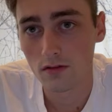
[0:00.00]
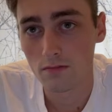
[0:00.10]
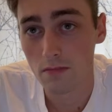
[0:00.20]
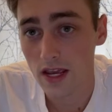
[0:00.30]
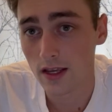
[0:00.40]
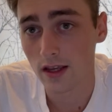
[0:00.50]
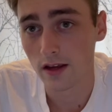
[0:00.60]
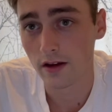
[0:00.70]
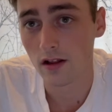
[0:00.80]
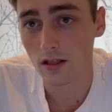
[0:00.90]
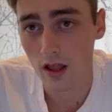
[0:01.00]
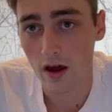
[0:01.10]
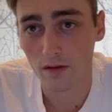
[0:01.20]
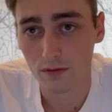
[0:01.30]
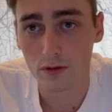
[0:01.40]
making a
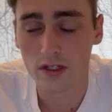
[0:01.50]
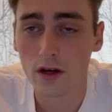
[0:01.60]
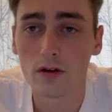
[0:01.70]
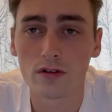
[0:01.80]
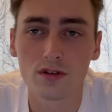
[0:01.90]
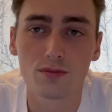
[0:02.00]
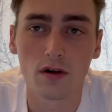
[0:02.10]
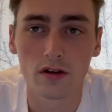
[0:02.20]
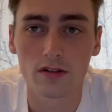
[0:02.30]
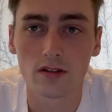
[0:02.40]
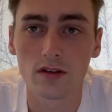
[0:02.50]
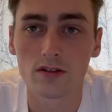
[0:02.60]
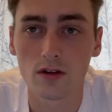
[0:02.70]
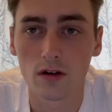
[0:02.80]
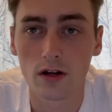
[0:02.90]
lot of those heritage products that they
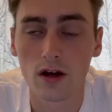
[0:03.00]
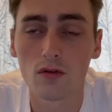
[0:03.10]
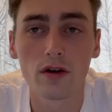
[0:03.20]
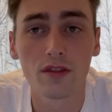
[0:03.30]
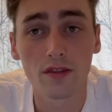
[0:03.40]
started out with,